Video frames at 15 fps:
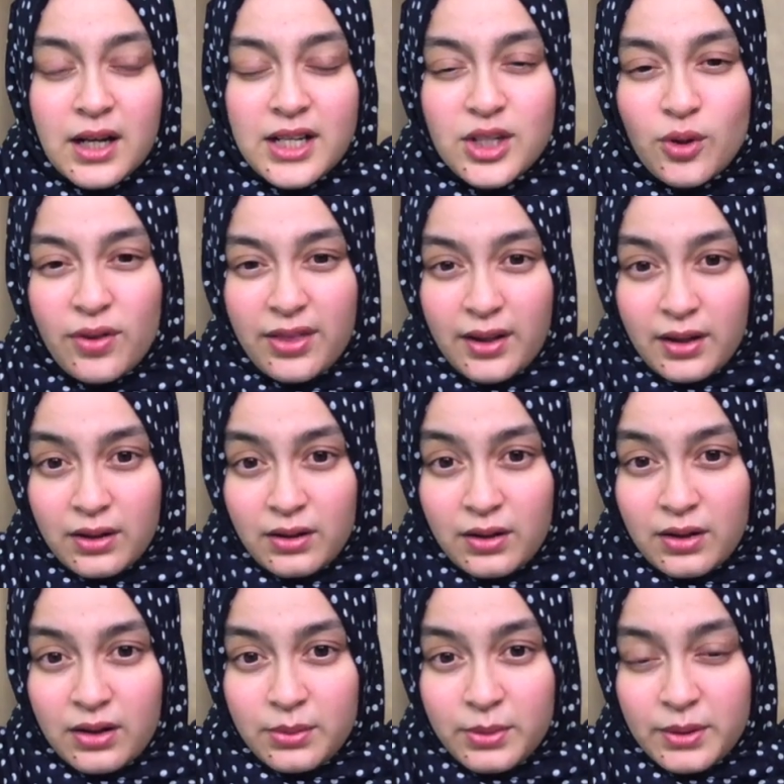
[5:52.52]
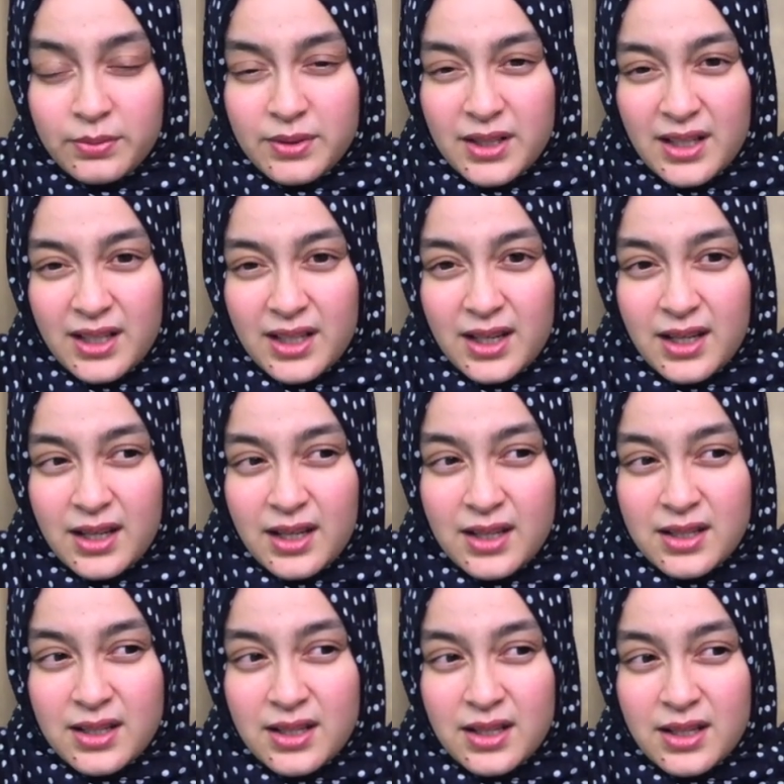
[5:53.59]
do think a lot about
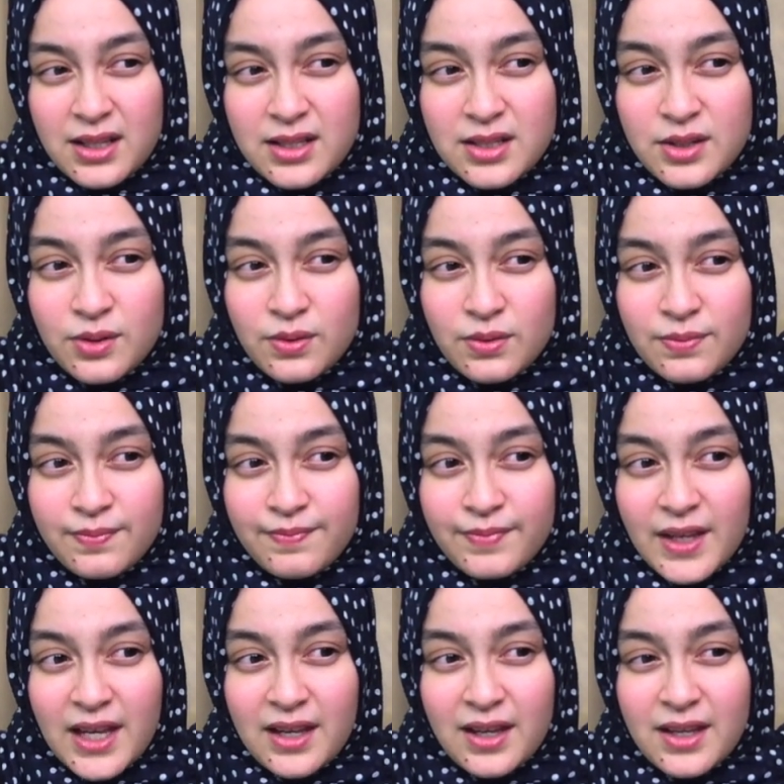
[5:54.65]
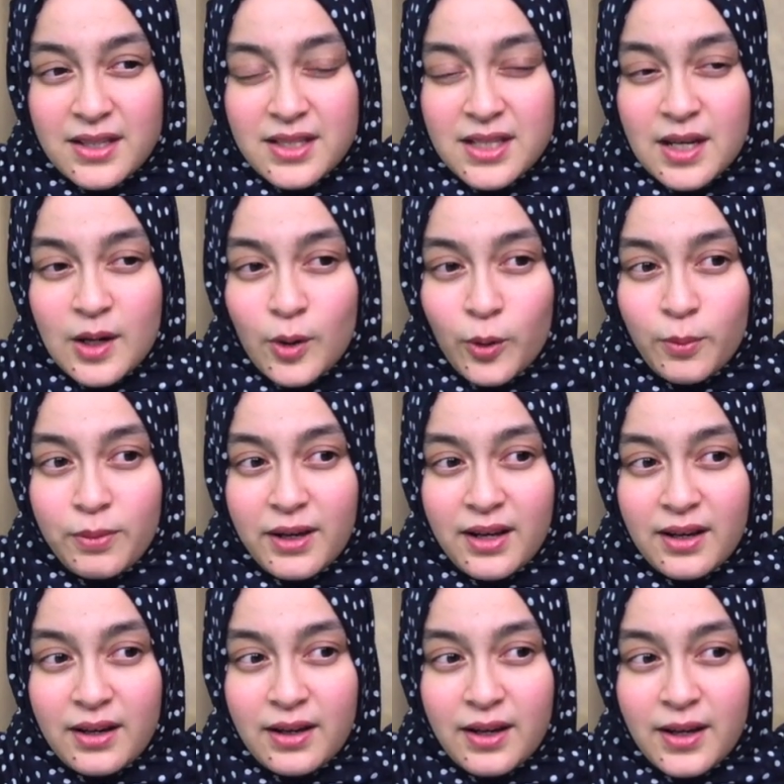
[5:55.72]
it. It's a little
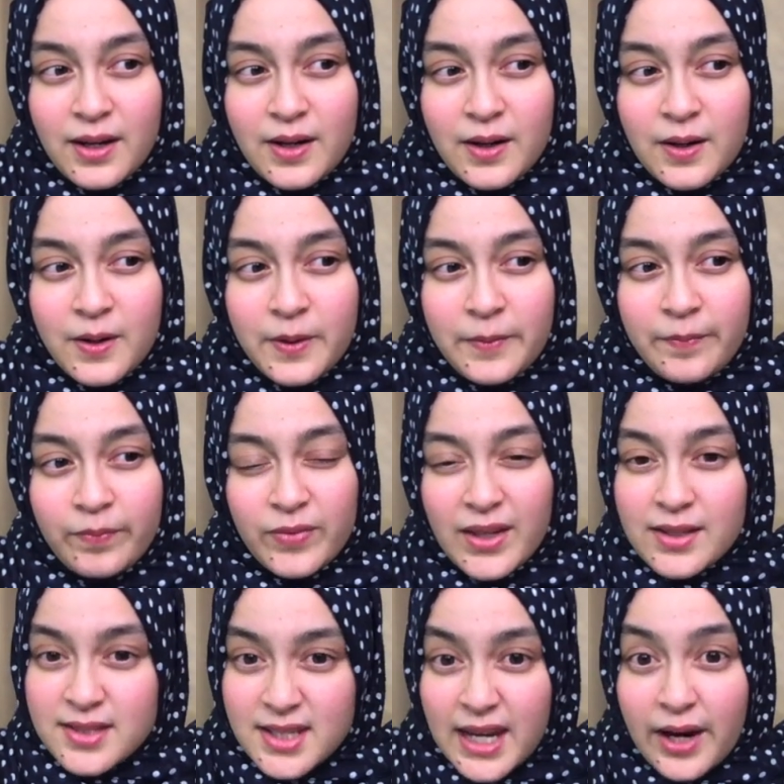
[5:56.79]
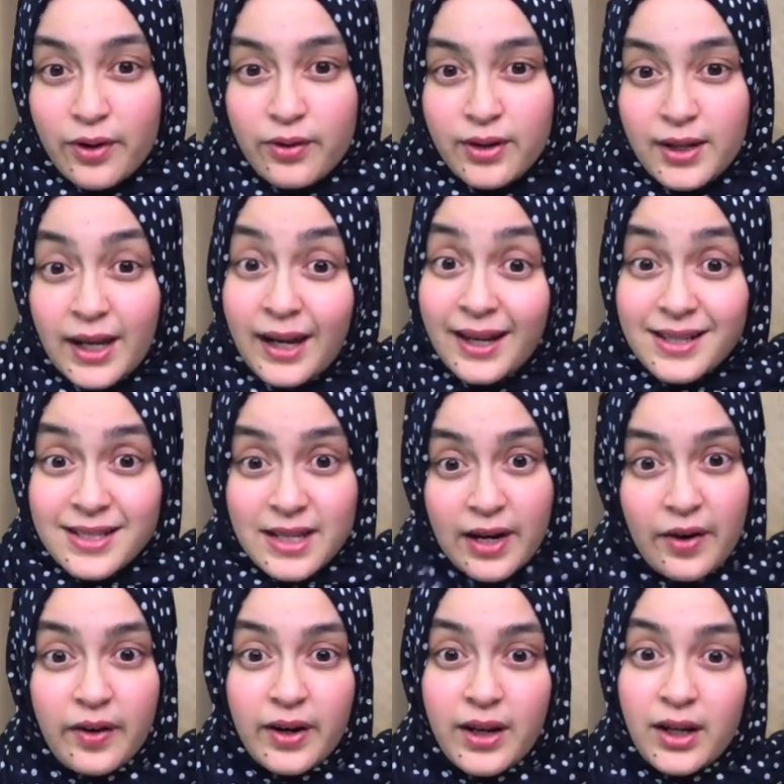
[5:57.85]
bit like it's scary. It is
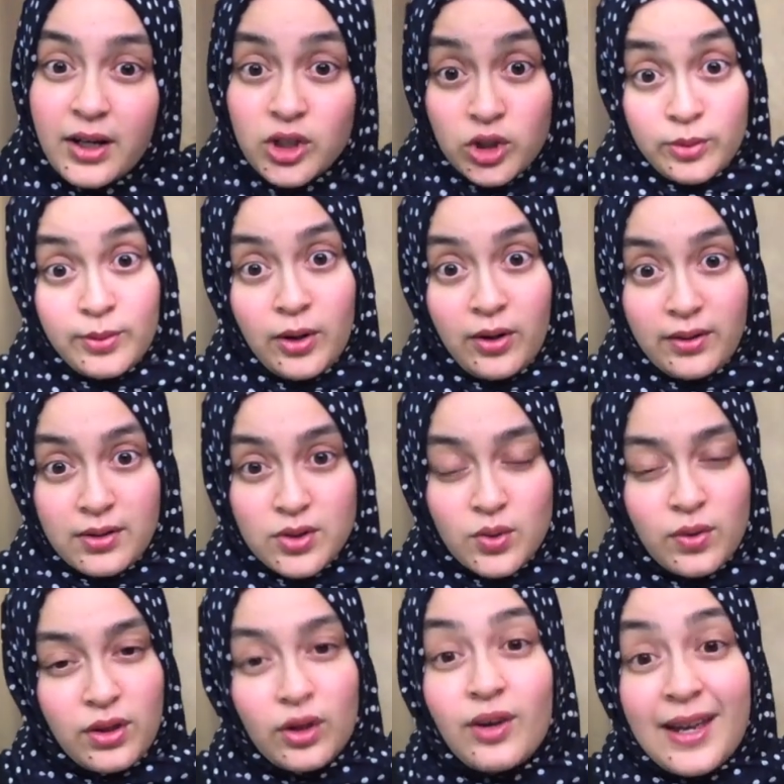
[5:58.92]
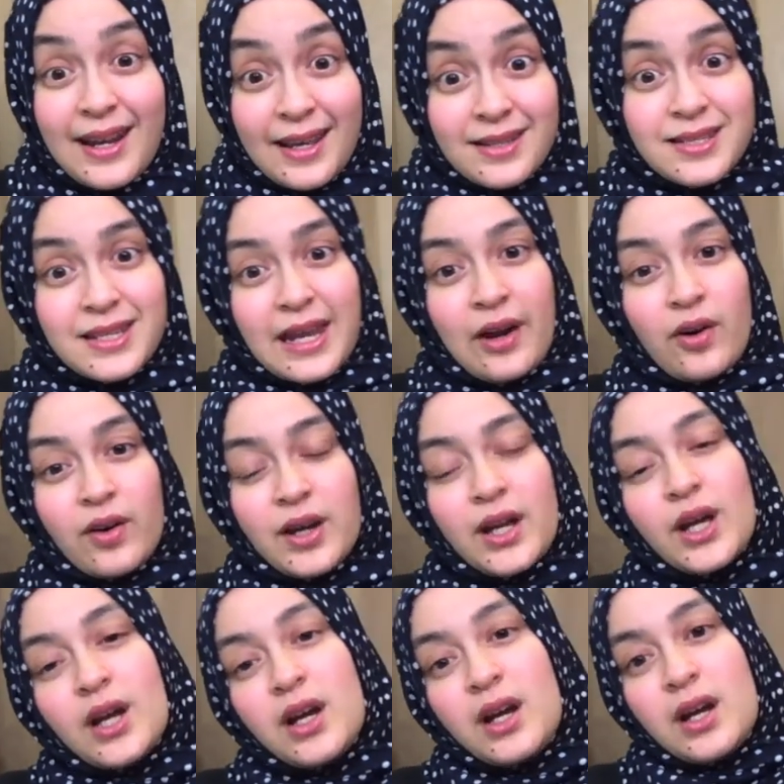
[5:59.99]
scary, to be honest with you. It is scary.
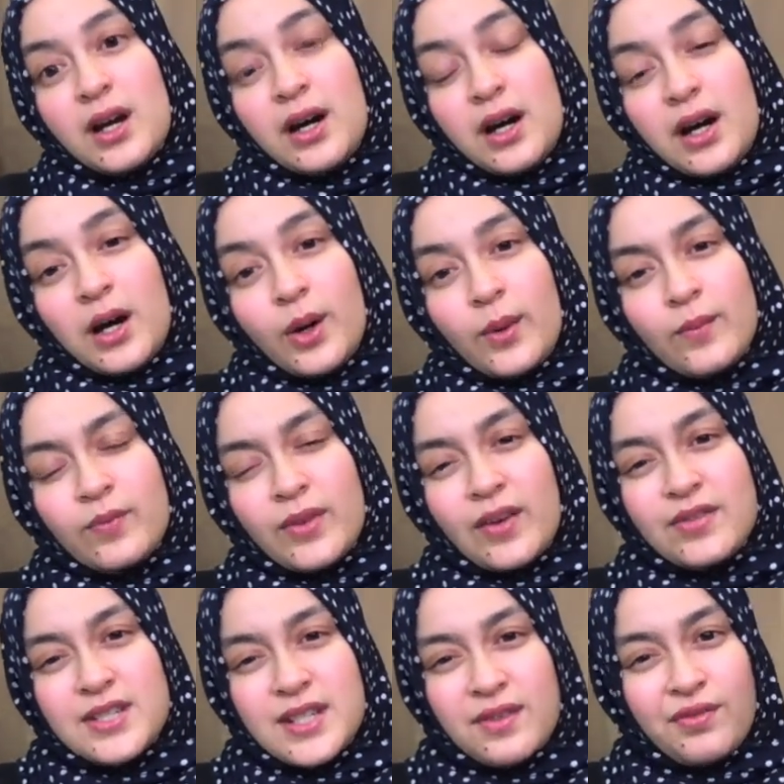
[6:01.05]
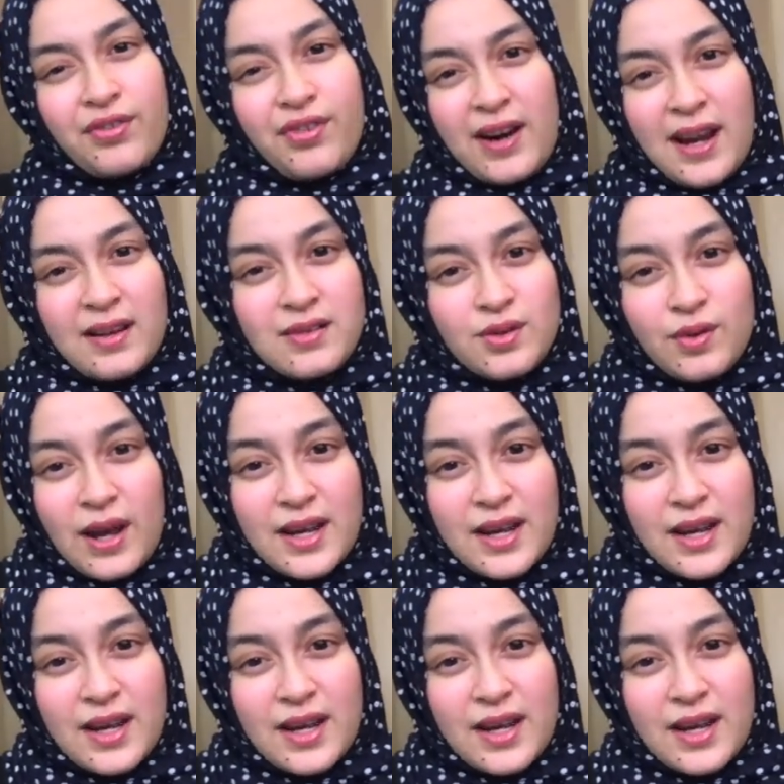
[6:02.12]
I've seen friends who